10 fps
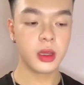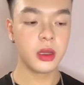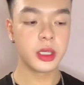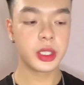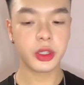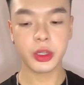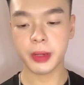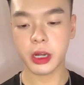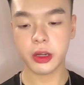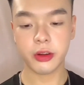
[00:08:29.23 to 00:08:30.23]
So to
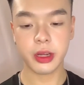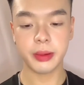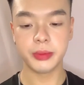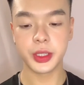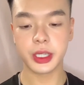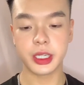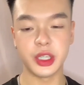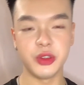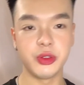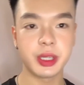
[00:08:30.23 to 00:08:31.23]
powder up, I'm just gonna
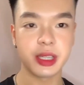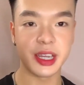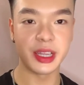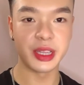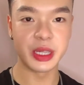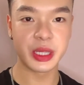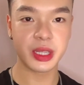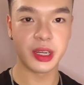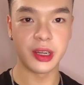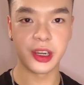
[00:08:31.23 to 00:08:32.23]
use like this
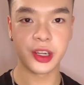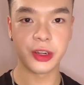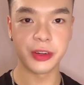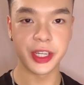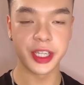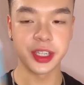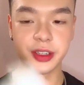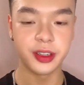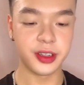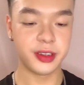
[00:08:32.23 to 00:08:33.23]

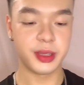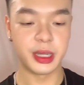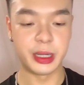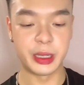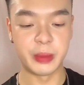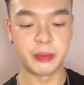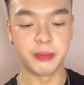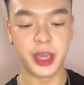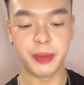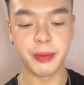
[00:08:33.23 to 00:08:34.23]
Korean
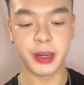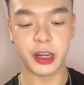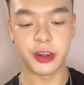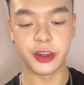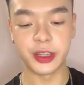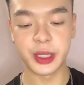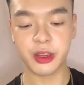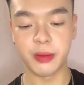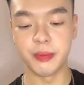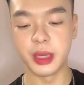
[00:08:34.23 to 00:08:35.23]
baby powder. It's
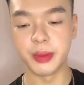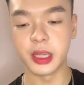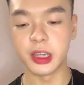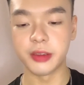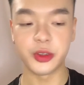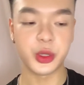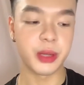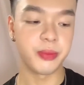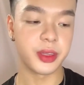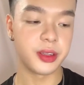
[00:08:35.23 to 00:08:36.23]
called BEBELOVE or
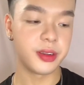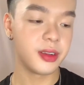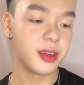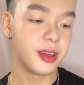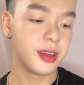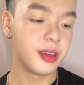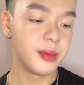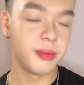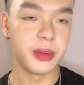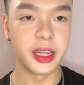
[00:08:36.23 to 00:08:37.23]
something.
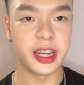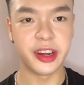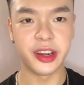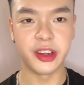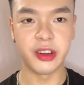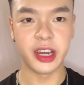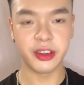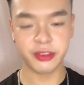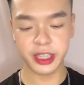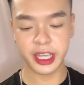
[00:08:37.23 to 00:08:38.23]
But I don't know, I don't
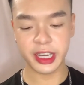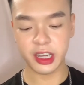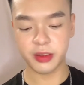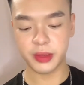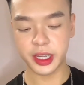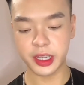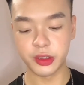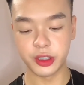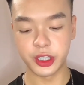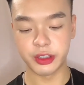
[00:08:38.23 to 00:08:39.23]
really have like a
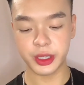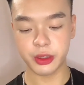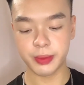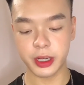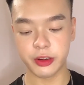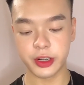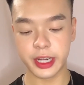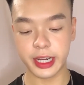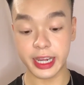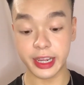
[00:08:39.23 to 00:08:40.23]
good drugstore powder that
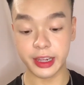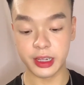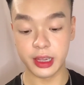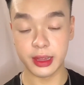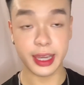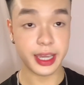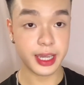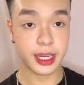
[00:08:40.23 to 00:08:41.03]
I like.